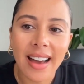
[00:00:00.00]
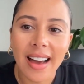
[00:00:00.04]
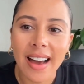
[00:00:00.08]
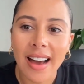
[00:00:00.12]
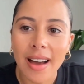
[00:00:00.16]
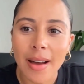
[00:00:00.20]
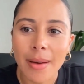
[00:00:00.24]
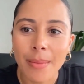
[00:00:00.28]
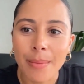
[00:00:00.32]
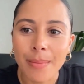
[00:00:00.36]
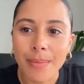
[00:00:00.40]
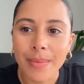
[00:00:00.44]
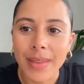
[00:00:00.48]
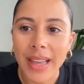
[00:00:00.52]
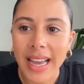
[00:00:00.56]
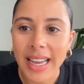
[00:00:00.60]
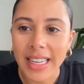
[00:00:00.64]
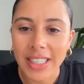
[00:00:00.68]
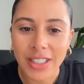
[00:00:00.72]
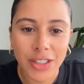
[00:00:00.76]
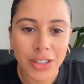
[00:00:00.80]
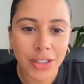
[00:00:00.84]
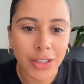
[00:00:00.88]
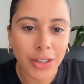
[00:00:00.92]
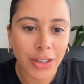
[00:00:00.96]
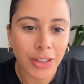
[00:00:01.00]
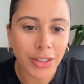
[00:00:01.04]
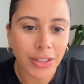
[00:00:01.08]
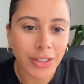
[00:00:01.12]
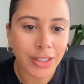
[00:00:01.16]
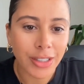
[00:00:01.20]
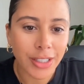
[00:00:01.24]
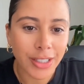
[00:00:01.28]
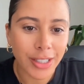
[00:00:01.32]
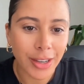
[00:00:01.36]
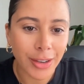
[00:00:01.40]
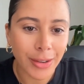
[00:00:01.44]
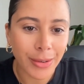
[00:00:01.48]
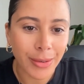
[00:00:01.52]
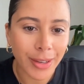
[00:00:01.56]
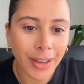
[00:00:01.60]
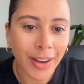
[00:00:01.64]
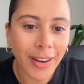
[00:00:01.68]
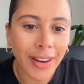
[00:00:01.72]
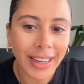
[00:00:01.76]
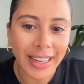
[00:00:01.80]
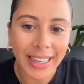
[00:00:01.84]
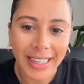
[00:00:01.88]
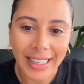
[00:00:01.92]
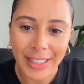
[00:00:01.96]
As John so
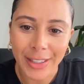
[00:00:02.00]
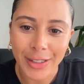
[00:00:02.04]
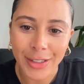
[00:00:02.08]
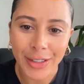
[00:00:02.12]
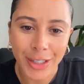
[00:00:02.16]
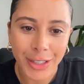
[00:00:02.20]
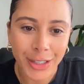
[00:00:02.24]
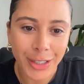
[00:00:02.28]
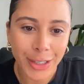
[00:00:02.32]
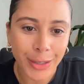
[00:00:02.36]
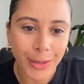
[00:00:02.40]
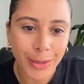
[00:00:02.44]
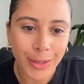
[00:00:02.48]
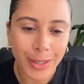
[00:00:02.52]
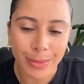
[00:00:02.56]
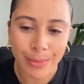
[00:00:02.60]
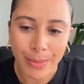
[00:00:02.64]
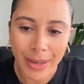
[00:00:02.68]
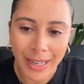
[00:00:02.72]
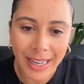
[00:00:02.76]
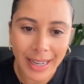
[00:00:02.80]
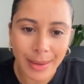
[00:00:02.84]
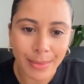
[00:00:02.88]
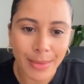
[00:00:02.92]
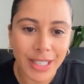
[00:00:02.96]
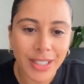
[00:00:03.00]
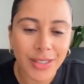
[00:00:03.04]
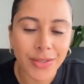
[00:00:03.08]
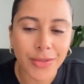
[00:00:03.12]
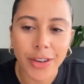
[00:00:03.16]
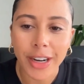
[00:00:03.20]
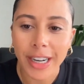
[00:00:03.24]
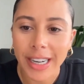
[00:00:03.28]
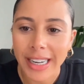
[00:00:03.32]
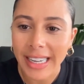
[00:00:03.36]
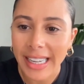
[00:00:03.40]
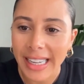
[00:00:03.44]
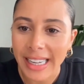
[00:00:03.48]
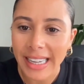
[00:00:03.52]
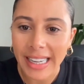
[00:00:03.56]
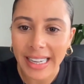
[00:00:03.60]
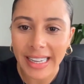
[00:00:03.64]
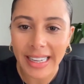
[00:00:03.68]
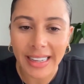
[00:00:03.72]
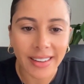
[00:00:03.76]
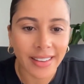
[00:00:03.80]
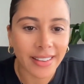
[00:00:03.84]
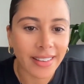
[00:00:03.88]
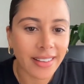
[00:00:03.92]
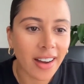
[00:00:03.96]
kindly introduced, my name is
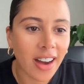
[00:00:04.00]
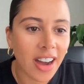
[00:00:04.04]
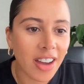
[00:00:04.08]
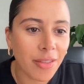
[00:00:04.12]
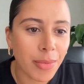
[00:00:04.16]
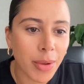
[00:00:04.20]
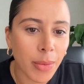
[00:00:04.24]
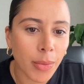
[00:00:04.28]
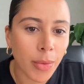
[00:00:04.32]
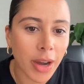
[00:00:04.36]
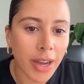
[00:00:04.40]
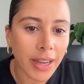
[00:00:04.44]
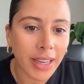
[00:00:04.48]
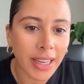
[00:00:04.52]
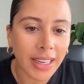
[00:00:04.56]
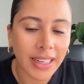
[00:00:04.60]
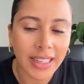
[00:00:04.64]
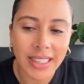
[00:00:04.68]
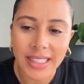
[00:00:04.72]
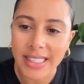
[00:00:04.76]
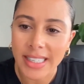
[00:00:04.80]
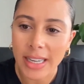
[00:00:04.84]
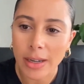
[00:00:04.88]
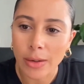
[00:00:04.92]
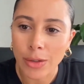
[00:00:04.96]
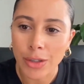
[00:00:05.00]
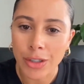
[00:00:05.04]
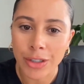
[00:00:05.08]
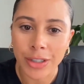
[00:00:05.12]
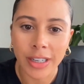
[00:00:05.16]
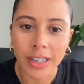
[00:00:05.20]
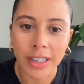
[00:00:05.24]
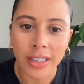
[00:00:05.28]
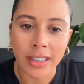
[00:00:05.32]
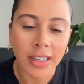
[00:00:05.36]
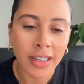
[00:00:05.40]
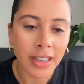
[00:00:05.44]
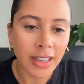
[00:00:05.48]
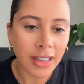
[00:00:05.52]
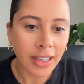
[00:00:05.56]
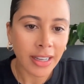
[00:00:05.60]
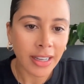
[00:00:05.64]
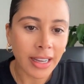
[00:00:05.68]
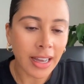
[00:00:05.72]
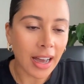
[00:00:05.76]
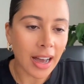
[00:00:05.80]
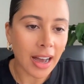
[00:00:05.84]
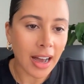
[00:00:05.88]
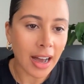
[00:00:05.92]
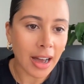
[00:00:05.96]
Frankie, and I've been working at Celtra
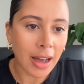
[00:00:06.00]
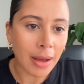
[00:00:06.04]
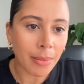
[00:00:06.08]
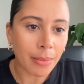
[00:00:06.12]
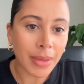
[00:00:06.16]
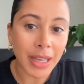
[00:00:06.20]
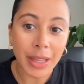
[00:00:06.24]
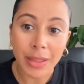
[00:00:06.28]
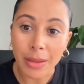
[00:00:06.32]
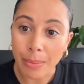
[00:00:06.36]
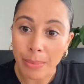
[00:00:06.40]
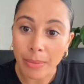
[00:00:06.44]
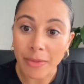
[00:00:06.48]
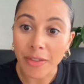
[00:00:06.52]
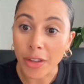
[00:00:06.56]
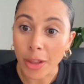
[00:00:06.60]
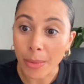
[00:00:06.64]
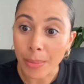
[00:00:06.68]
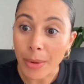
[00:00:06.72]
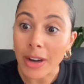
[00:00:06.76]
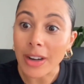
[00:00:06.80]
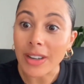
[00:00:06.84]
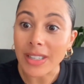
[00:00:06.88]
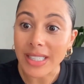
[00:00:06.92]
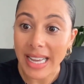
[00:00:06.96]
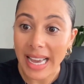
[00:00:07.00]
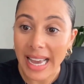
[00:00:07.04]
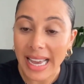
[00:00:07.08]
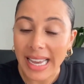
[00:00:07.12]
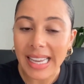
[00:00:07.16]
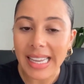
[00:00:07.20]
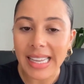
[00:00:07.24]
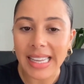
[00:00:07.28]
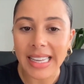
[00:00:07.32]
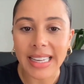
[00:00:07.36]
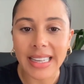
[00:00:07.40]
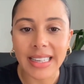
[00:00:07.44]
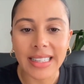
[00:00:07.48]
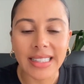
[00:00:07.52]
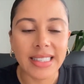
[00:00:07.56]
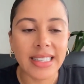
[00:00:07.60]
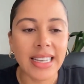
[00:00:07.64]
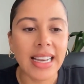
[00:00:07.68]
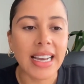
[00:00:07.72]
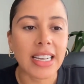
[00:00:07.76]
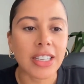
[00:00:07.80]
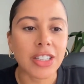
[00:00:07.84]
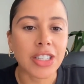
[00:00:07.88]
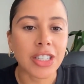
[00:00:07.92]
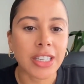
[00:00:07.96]
for the past 8 years,
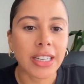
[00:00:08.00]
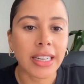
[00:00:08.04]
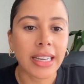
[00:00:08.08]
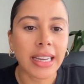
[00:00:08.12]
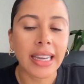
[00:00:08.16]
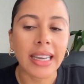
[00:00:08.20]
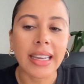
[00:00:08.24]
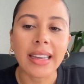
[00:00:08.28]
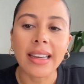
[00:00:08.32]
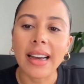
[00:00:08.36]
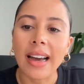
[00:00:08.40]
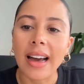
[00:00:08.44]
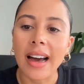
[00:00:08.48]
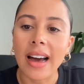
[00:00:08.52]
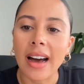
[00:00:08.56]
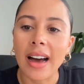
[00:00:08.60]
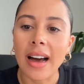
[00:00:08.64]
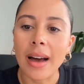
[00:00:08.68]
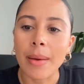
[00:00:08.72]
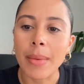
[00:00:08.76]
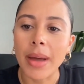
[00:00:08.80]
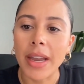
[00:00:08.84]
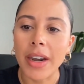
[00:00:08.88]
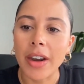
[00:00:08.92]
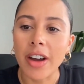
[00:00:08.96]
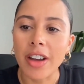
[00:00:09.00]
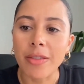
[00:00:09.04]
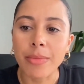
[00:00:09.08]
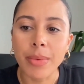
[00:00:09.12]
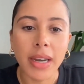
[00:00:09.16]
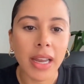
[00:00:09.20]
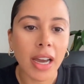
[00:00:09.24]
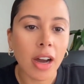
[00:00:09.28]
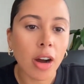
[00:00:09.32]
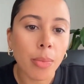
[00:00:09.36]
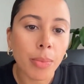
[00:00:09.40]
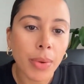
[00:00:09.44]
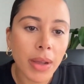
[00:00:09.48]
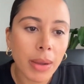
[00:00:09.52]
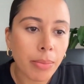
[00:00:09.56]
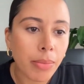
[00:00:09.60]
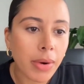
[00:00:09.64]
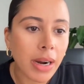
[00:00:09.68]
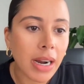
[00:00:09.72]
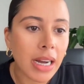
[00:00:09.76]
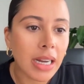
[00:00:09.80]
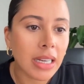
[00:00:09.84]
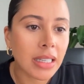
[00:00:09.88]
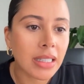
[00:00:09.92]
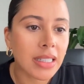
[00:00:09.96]
actually. And I've been helping
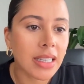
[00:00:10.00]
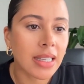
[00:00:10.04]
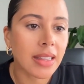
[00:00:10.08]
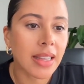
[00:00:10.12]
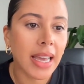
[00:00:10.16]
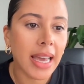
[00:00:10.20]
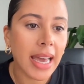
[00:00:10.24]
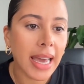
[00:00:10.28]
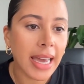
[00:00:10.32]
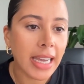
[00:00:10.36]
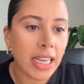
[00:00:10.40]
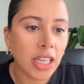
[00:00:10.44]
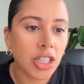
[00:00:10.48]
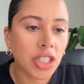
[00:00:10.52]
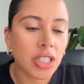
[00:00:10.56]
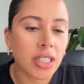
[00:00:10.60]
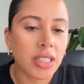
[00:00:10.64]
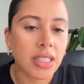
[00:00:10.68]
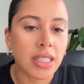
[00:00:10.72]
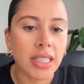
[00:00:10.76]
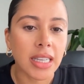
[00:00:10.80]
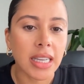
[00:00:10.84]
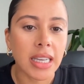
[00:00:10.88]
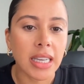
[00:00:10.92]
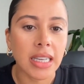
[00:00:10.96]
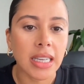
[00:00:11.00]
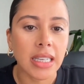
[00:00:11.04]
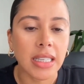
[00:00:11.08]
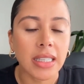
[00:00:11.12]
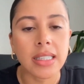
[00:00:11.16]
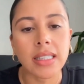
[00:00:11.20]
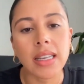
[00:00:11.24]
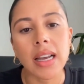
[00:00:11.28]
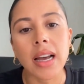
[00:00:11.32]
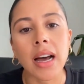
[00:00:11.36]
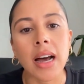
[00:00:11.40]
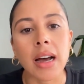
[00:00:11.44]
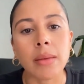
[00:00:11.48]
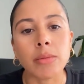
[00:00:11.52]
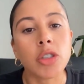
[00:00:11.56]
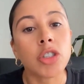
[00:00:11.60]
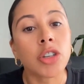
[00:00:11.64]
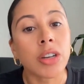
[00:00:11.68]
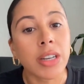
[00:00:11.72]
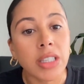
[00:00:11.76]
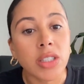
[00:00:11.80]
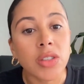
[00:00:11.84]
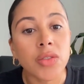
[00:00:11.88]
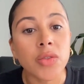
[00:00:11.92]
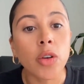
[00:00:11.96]
brands and their agencies
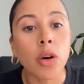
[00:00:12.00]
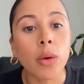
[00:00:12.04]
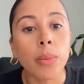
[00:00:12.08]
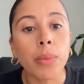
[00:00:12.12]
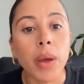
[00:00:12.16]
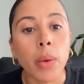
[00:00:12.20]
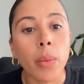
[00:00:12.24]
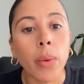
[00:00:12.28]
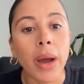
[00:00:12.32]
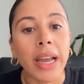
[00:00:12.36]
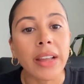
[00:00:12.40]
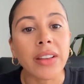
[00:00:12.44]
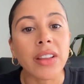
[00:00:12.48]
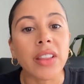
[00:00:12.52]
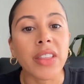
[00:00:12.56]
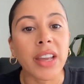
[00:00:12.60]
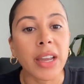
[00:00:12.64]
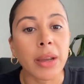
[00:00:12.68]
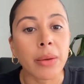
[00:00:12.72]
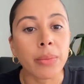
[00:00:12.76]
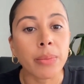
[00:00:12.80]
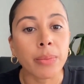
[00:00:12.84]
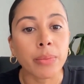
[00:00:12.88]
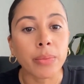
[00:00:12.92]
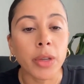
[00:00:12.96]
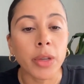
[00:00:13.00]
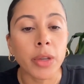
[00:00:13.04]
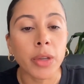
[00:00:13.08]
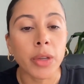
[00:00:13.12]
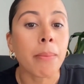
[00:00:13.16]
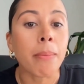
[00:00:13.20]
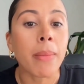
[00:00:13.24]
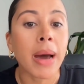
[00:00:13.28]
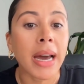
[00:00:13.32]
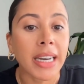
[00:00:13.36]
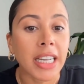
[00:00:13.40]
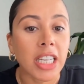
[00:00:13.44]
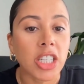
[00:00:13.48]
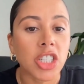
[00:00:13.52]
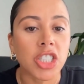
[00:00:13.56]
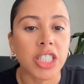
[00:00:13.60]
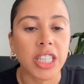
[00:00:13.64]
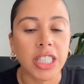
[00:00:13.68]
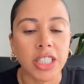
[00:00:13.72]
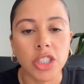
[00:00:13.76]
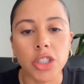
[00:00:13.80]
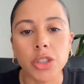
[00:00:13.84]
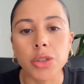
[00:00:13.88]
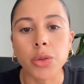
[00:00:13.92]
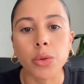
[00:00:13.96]
transform the way that they, manage
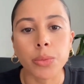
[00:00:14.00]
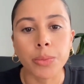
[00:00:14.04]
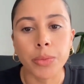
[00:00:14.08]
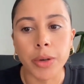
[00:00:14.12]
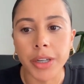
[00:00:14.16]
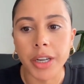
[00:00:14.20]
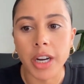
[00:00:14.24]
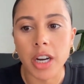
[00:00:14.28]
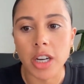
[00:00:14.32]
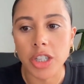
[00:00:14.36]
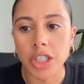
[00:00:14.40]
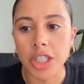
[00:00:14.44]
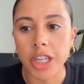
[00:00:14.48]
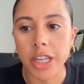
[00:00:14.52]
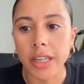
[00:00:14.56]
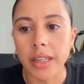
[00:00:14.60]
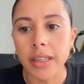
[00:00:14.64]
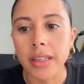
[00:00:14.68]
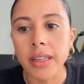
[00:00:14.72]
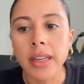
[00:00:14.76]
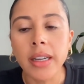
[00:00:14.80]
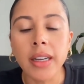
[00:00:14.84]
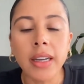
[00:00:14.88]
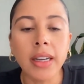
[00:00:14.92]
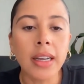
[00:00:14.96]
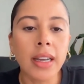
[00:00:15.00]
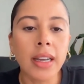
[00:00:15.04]
digital production.